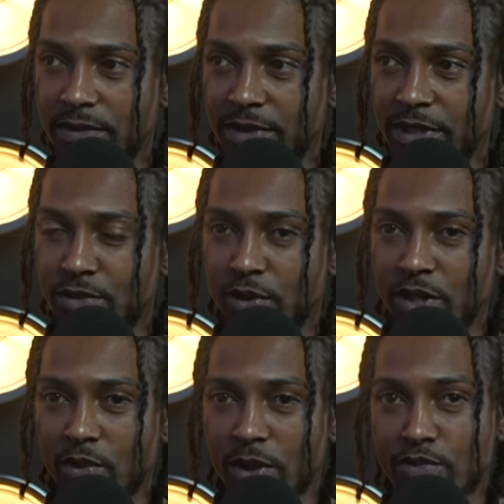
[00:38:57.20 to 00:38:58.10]
It's really
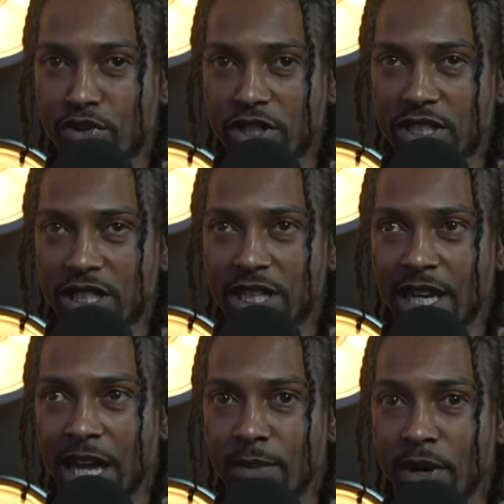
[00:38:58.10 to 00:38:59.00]
what bridges the
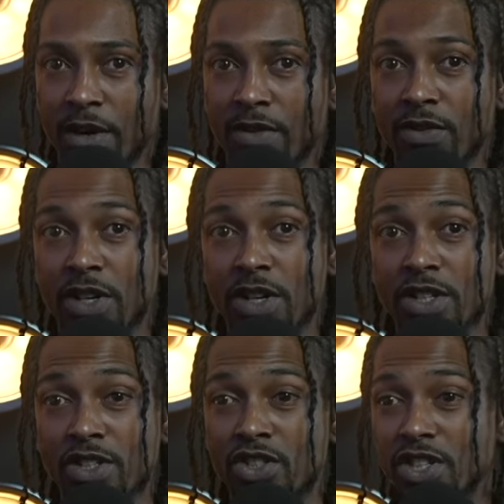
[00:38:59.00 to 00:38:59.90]
gap of
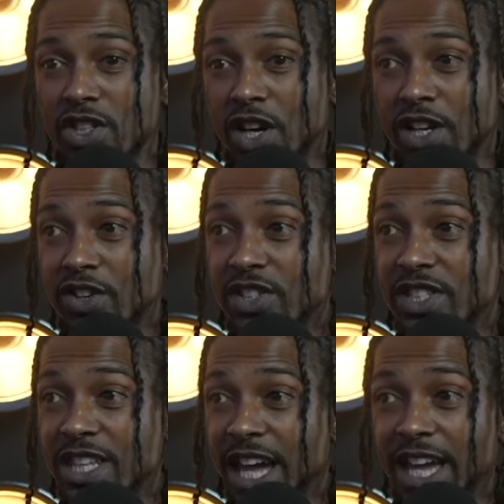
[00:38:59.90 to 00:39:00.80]
just
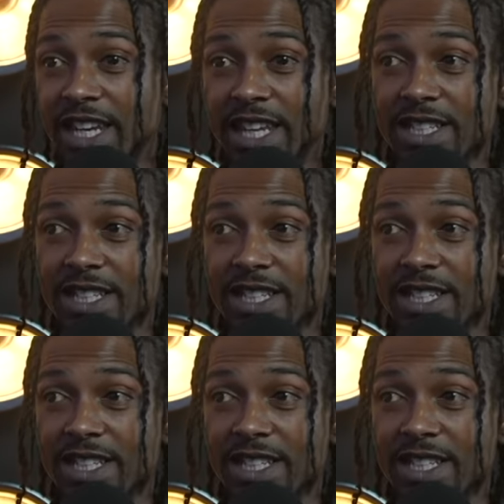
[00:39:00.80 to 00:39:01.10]
understanding a